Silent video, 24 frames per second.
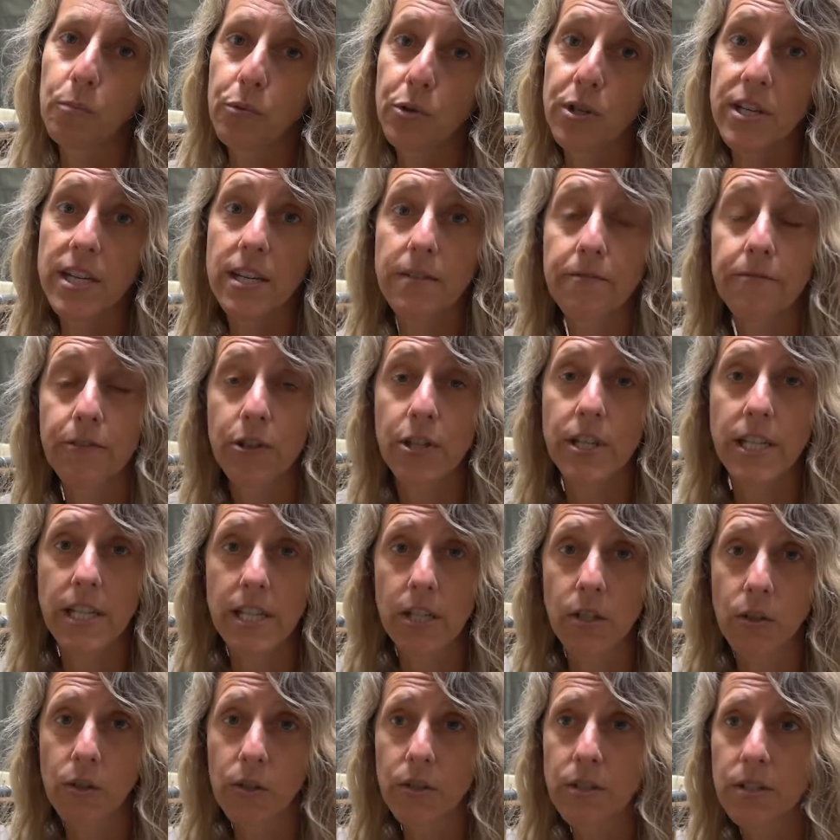breed for
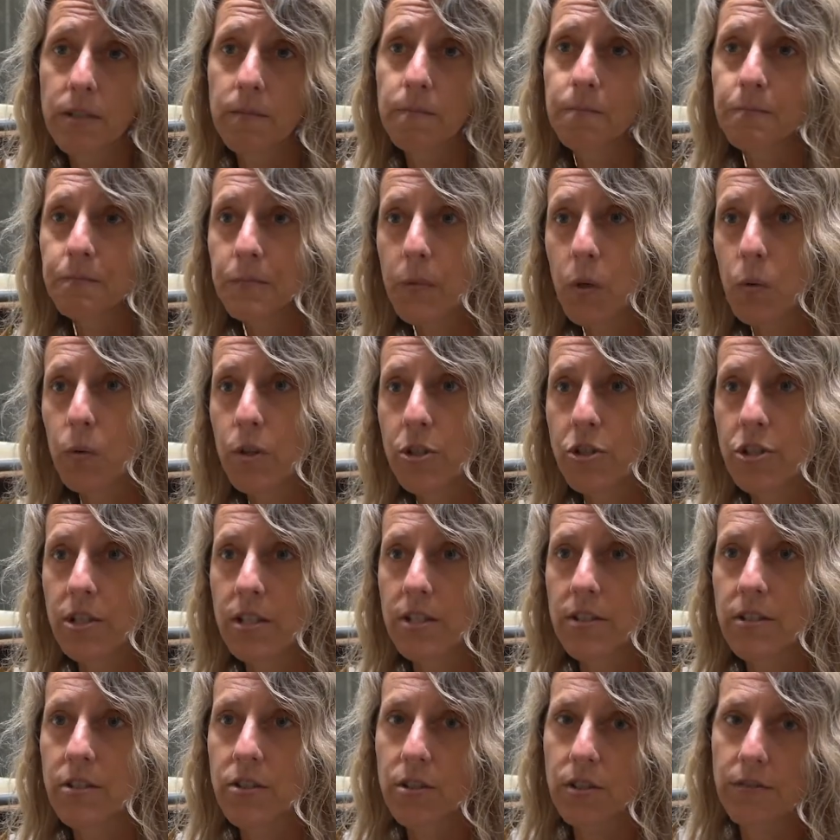yield, which
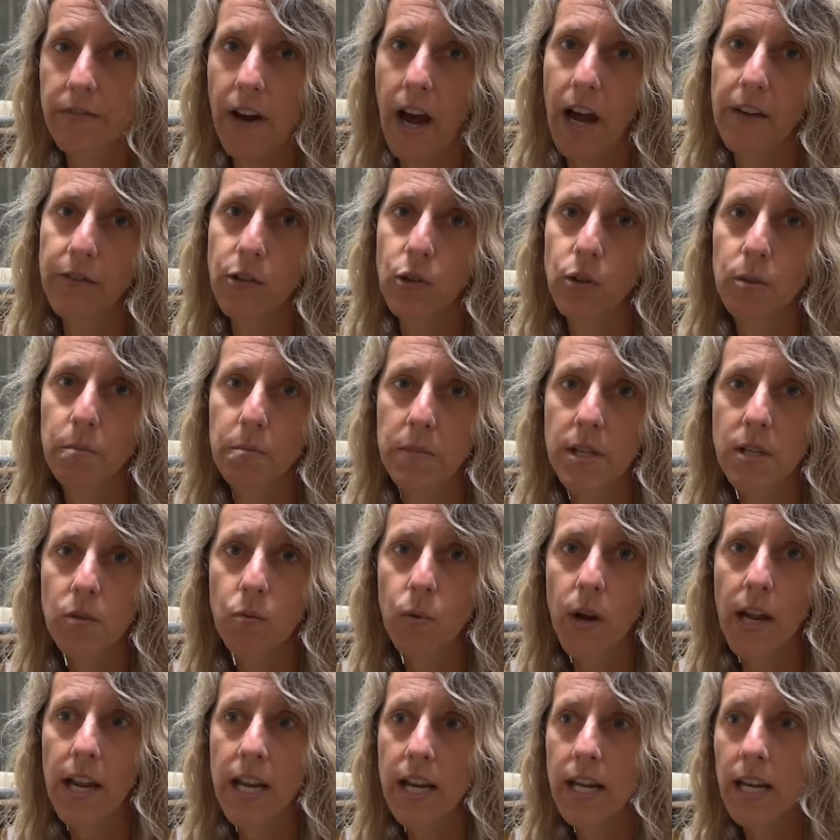is survival and meat
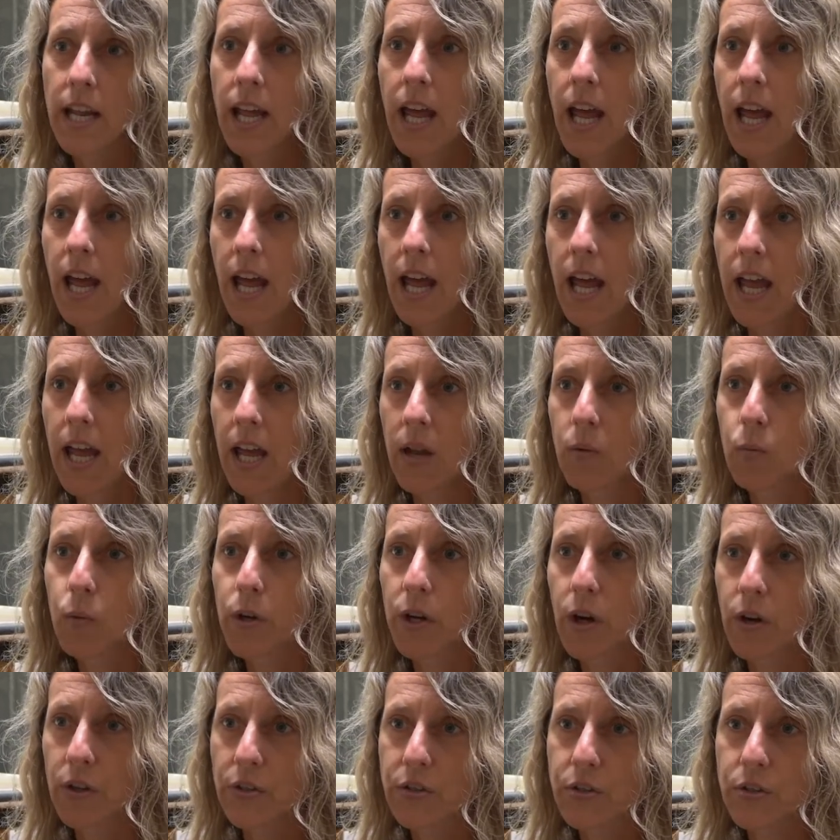weight and we
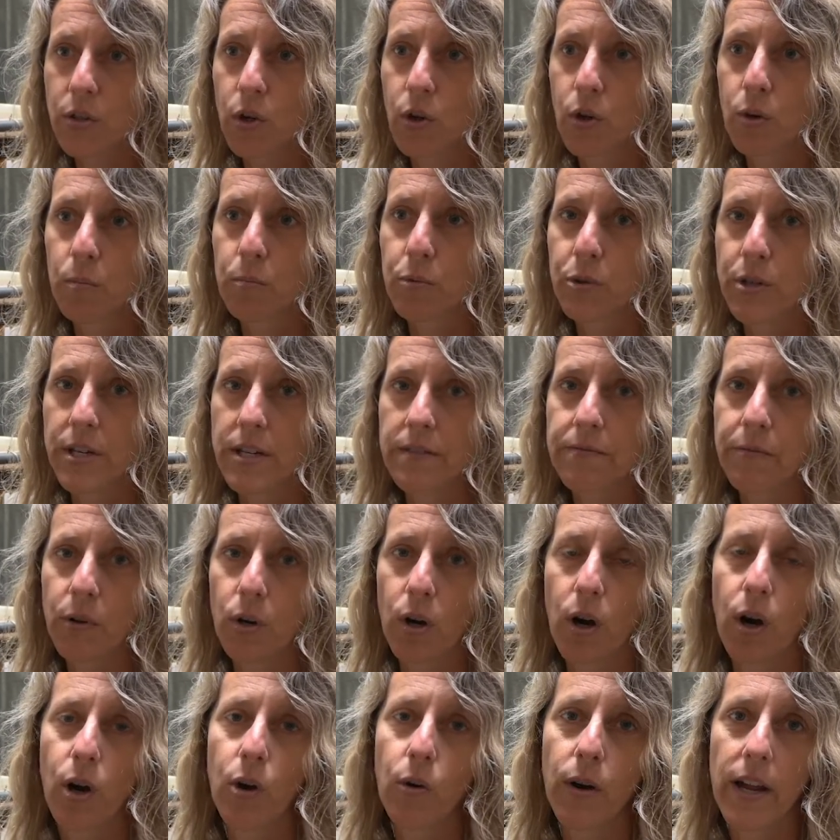also breed for
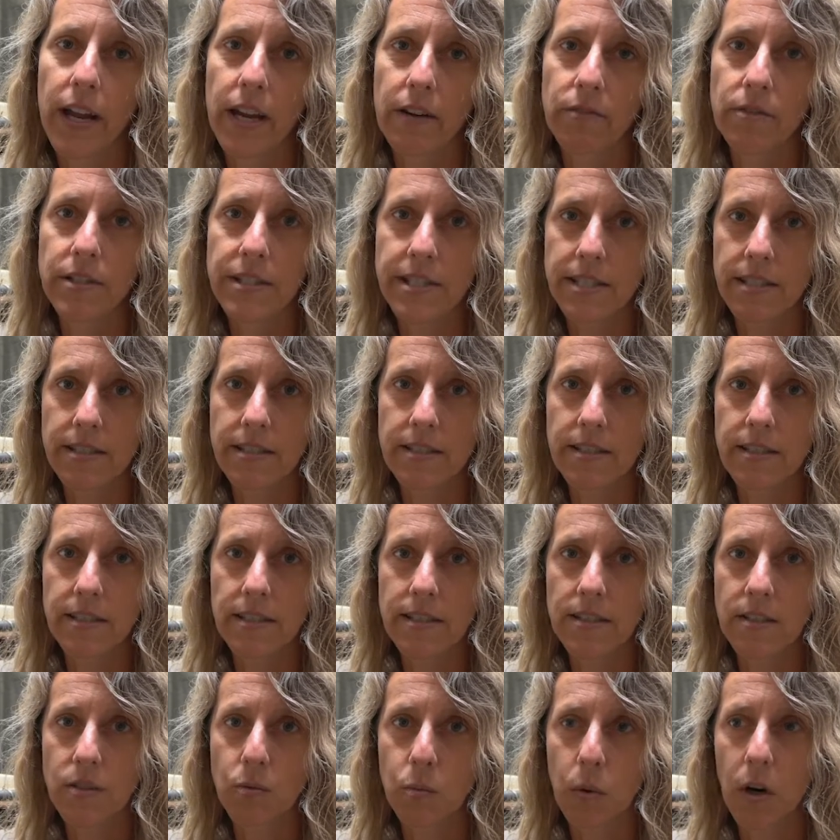OA resistance
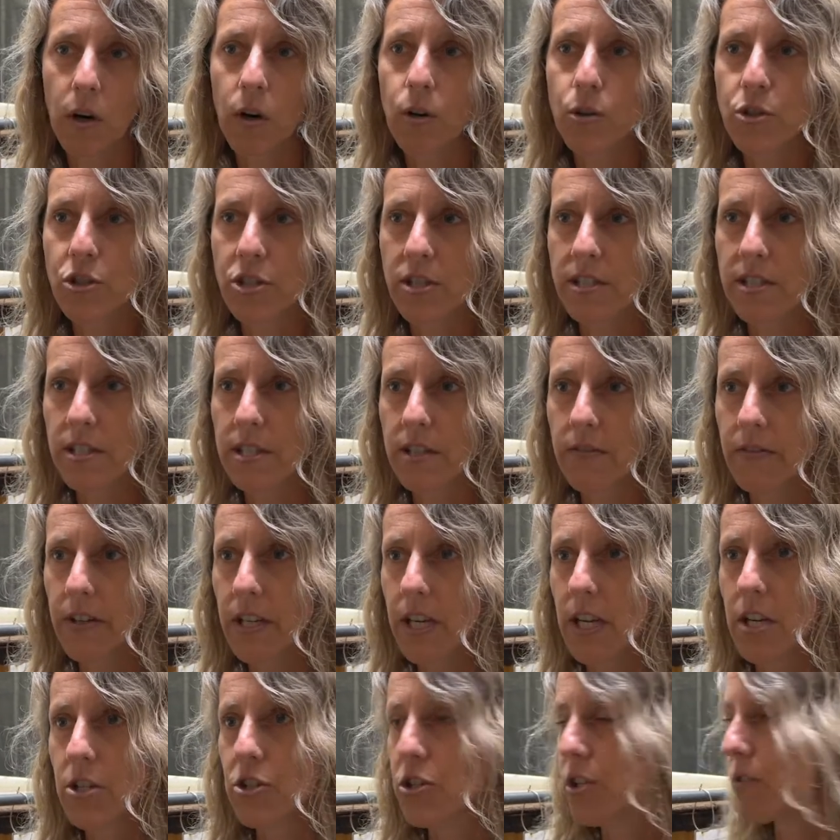as well, ocean
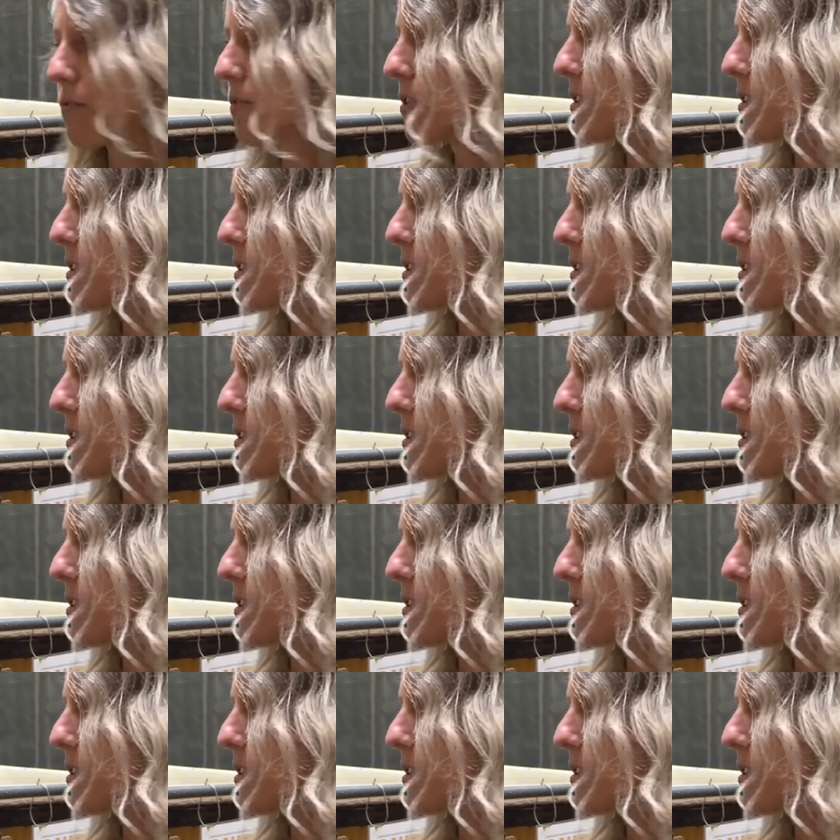acidification